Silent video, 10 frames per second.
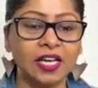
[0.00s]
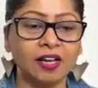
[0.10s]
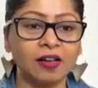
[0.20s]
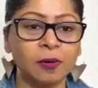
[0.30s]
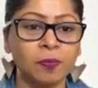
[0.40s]

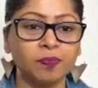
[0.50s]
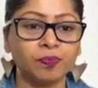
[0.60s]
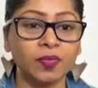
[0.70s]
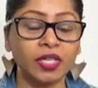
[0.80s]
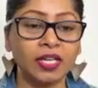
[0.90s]

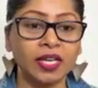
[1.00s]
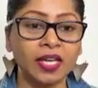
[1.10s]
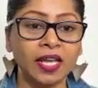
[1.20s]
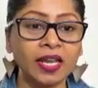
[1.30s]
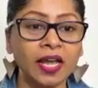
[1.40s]
Um,
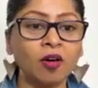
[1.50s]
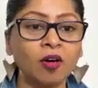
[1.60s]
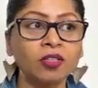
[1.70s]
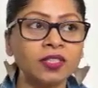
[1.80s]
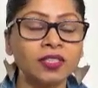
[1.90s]
and
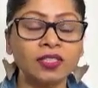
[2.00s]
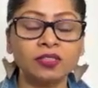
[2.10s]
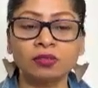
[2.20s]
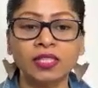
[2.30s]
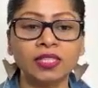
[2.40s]
how this
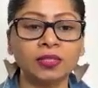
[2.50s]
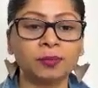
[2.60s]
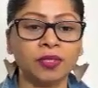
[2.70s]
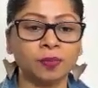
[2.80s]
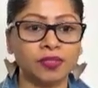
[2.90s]
is
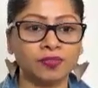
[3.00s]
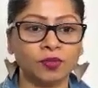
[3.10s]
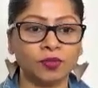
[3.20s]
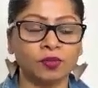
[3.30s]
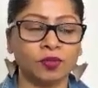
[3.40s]
really
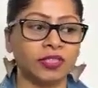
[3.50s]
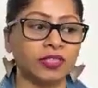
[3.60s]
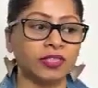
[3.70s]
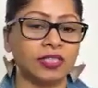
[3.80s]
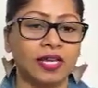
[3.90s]
purposeful
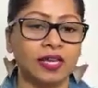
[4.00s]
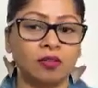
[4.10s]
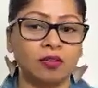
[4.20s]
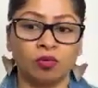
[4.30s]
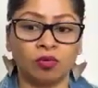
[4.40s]
is that